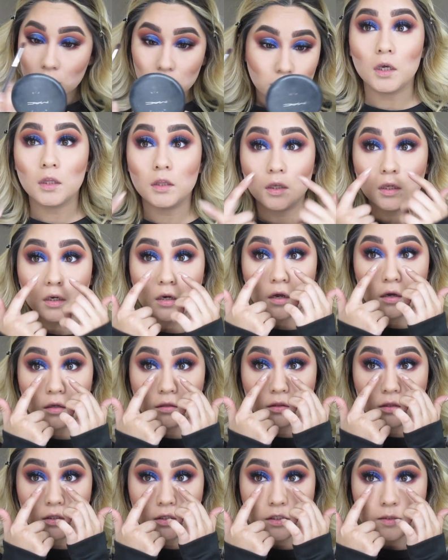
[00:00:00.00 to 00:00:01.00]
And then
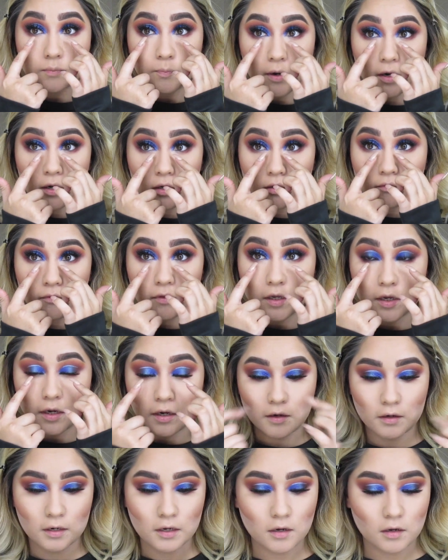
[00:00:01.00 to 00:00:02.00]
on this part of the
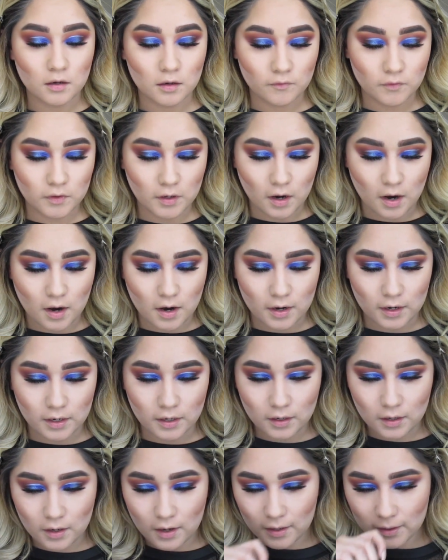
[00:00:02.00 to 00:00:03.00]
area of the
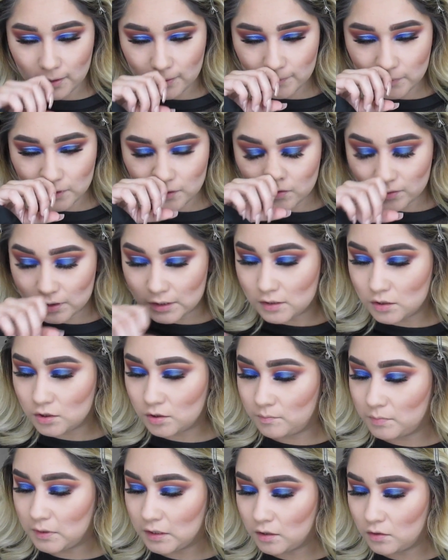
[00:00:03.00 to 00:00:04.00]
eye, I am going to
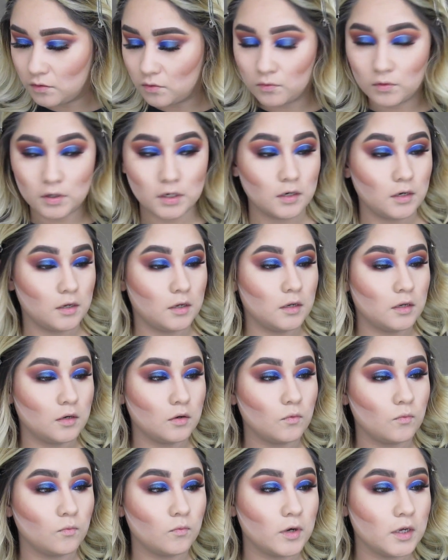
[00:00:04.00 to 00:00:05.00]
be going
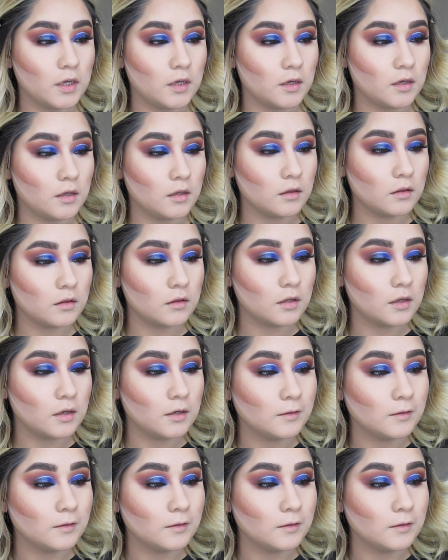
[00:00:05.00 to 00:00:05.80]
in with